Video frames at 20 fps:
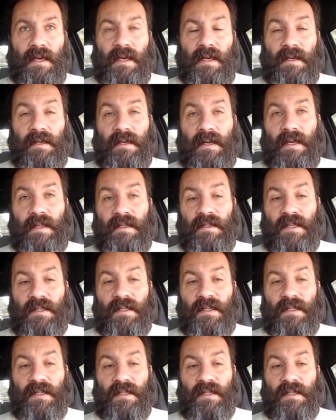Now, this is
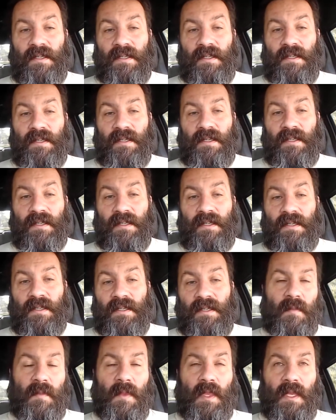
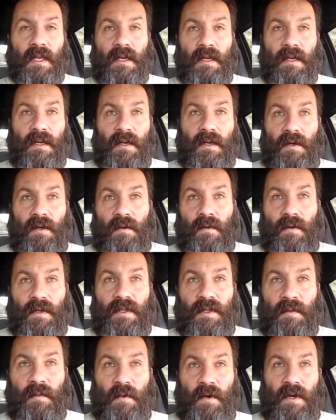ironic.
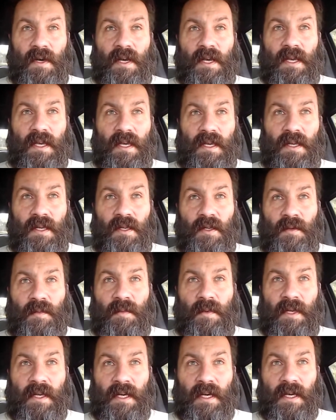Reason why
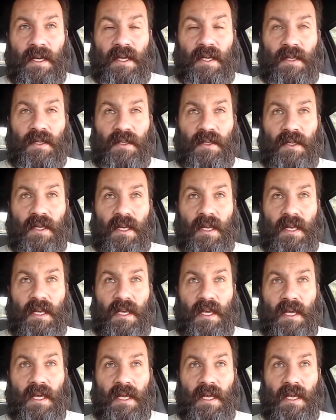is
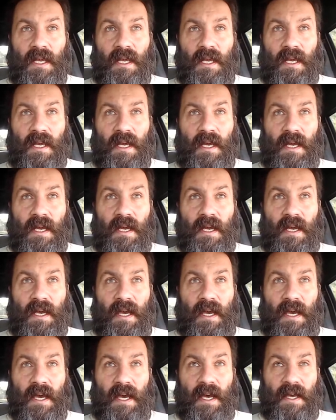because
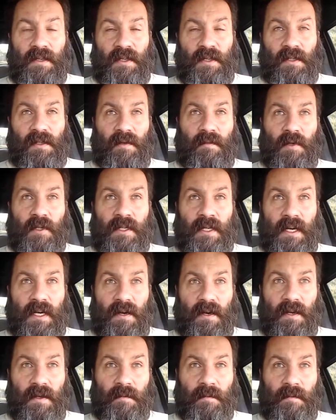as a
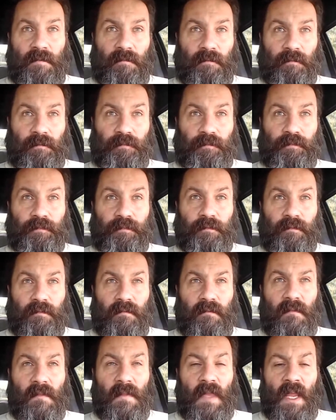libertarian,
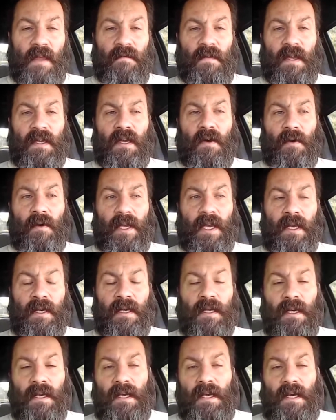if I go in
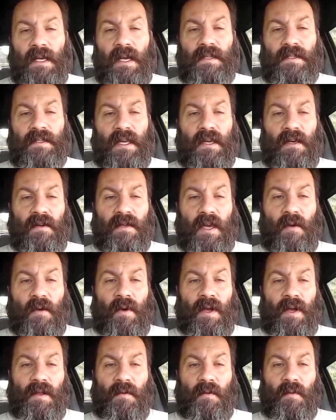and I say, okay,
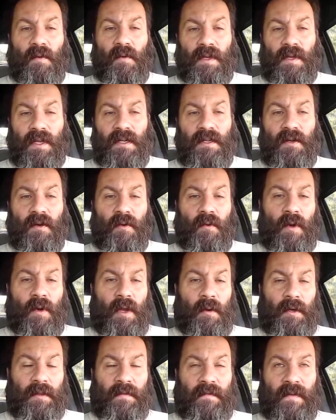well, we're going to do
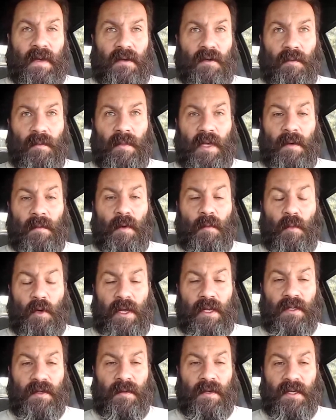away with the federal minimum
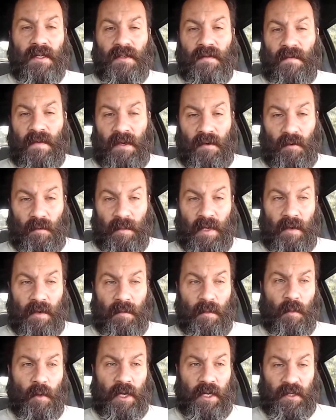wage because the federal
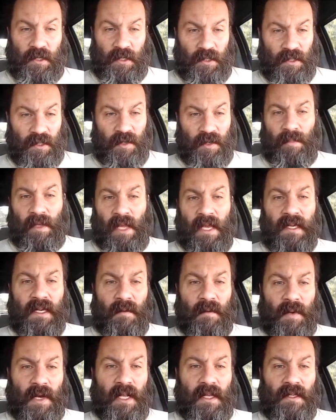minimum wage is a
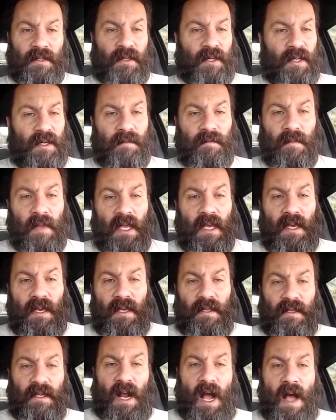blanket policy
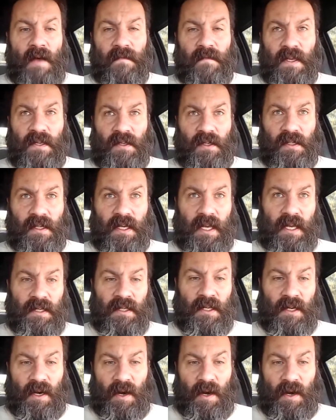that obviously isn't